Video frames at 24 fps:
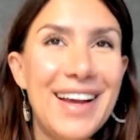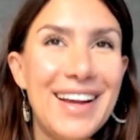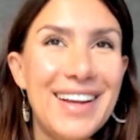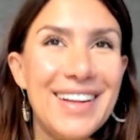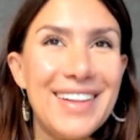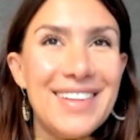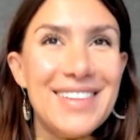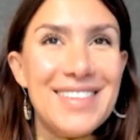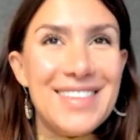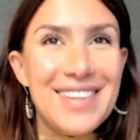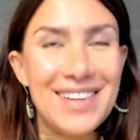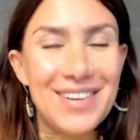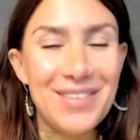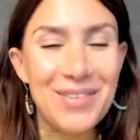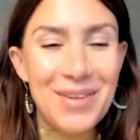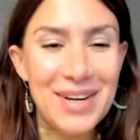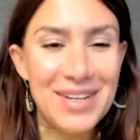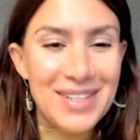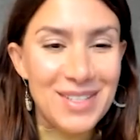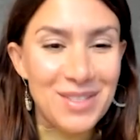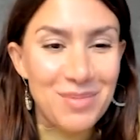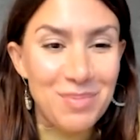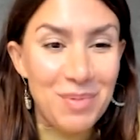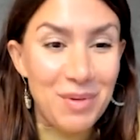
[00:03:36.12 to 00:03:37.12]

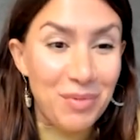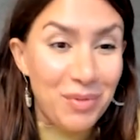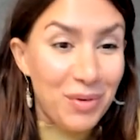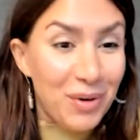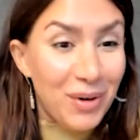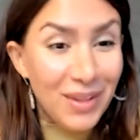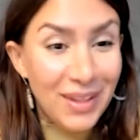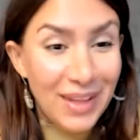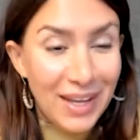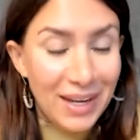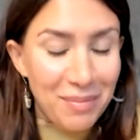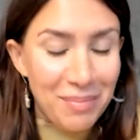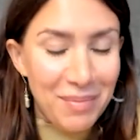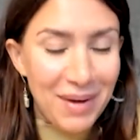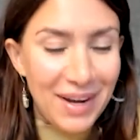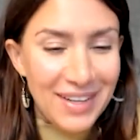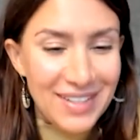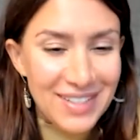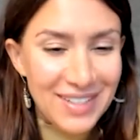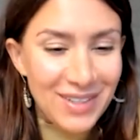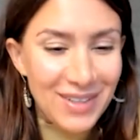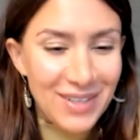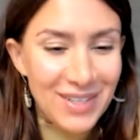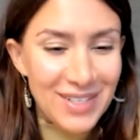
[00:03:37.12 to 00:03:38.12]
generations before, like my
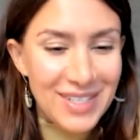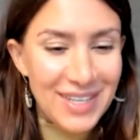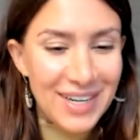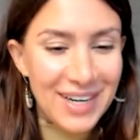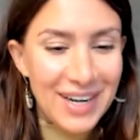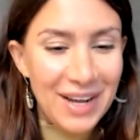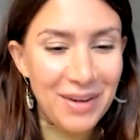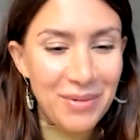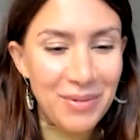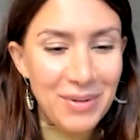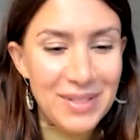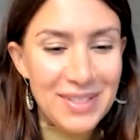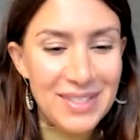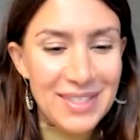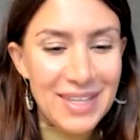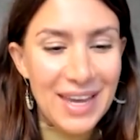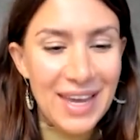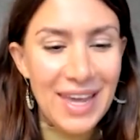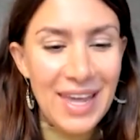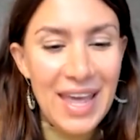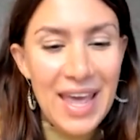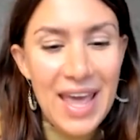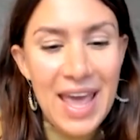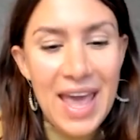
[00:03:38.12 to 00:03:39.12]
generation, I would
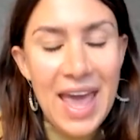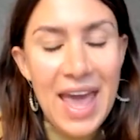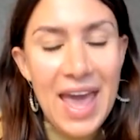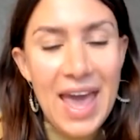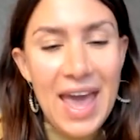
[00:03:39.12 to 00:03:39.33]
say.